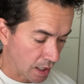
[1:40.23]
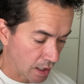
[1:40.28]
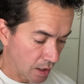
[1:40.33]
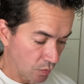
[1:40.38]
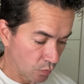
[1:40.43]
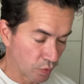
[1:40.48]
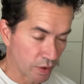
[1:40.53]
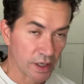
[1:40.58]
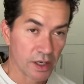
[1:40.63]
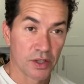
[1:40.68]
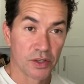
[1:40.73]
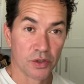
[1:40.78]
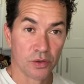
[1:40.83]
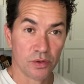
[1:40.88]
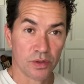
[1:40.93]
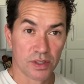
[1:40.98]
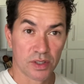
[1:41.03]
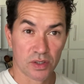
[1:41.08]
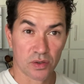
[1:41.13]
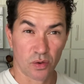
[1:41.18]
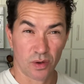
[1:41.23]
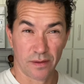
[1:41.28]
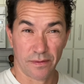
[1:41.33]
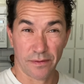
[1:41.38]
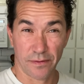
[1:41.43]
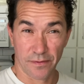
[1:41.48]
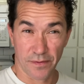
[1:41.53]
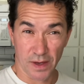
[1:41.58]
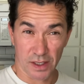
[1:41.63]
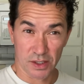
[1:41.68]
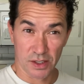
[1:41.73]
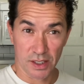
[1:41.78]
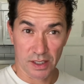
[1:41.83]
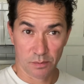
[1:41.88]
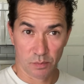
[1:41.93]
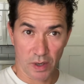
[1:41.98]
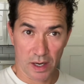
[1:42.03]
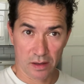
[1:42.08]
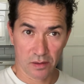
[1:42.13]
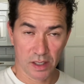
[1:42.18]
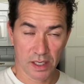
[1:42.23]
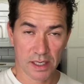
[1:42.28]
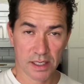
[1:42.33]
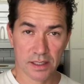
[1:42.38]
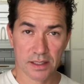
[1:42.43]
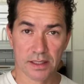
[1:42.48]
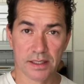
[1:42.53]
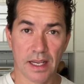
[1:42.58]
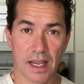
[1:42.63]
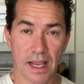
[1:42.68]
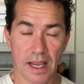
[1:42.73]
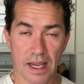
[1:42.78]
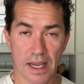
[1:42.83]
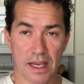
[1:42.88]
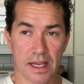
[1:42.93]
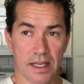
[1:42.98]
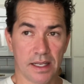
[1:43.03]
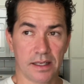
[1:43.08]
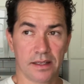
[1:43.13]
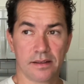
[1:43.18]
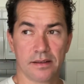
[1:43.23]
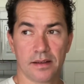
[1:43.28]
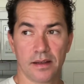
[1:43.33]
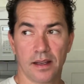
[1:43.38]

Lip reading: we're gonna do sort of fudgy brownies, and